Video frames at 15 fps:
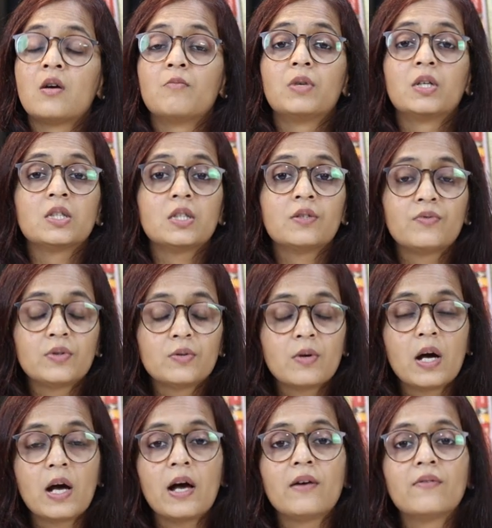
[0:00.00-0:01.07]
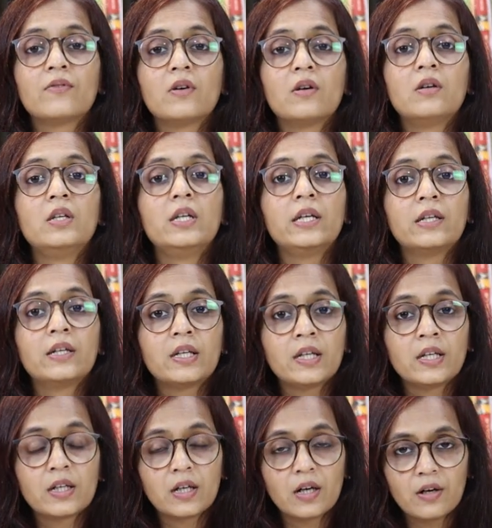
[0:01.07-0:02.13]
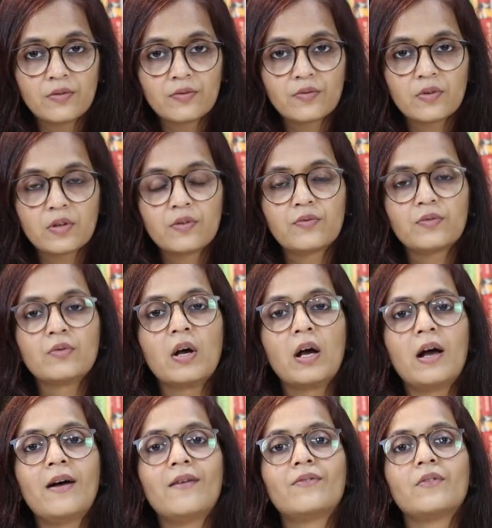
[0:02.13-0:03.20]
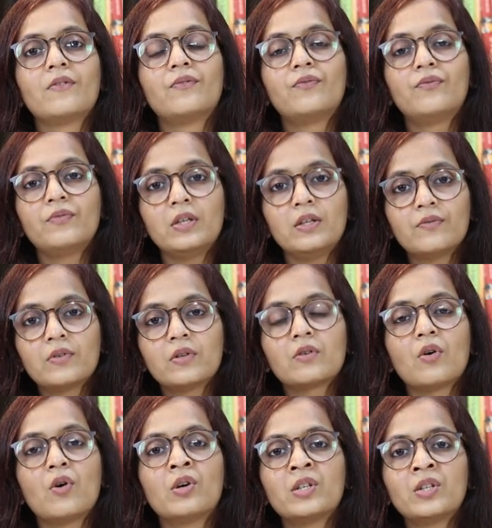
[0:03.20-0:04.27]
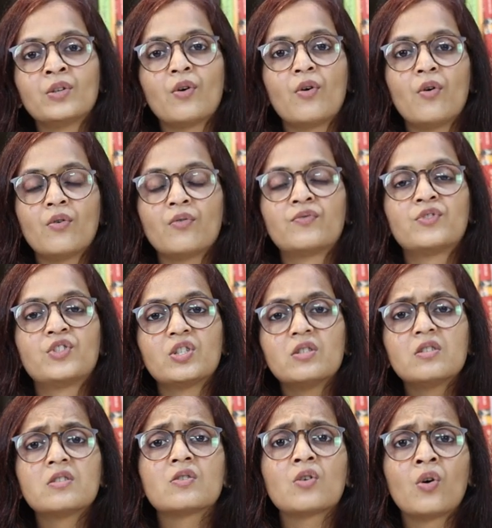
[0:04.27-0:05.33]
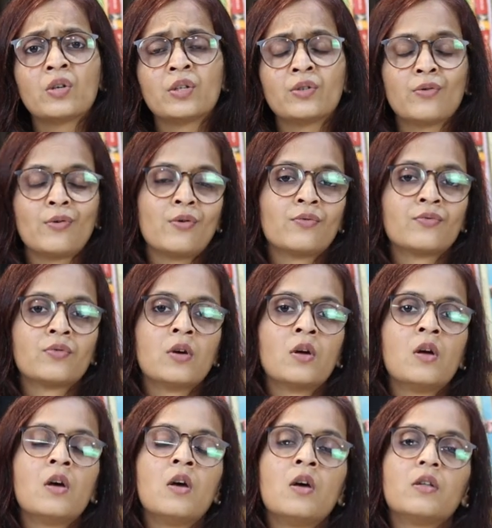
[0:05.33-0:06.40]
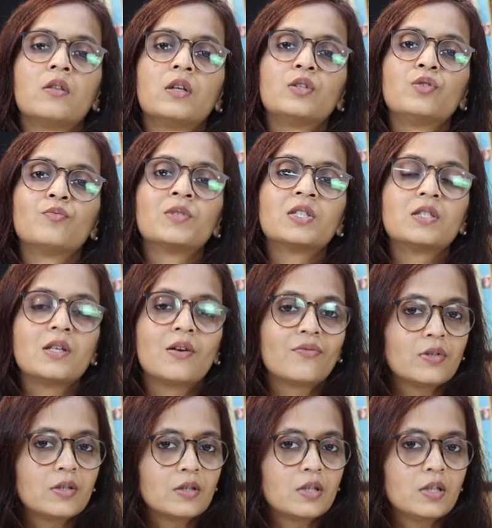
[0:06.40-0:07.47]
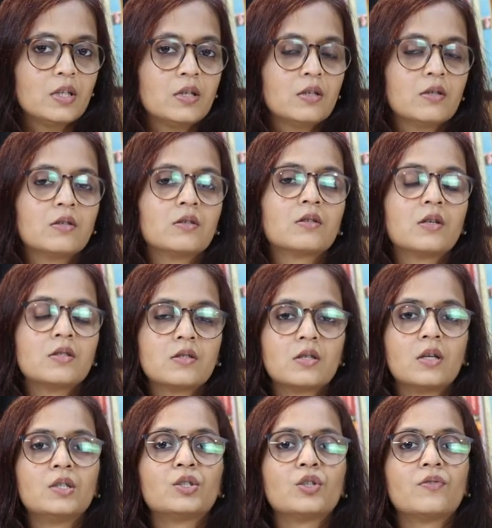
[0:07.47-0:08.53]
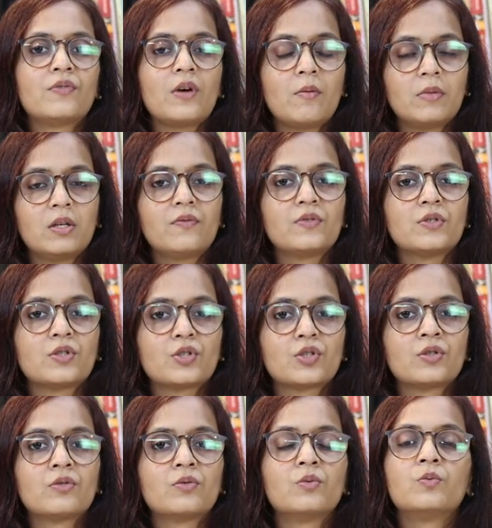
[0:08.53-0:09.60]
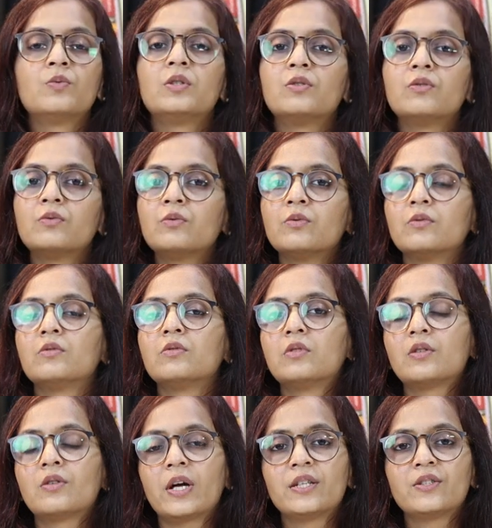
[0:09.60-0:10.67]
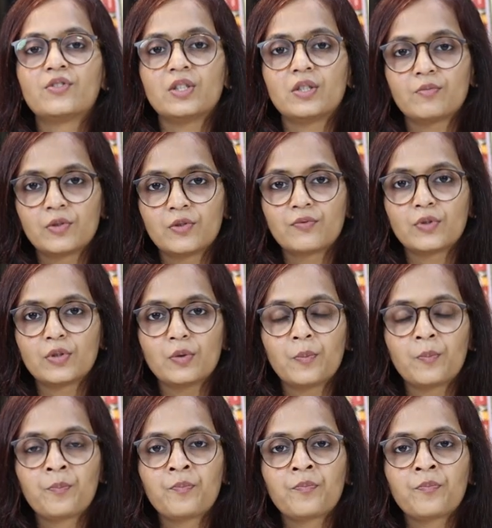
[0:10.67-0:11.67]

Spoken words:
But if you have a lingering cough, if you have fever on and off, chills on and off, then you must definitely consult your family physician who will do the right treatment for you.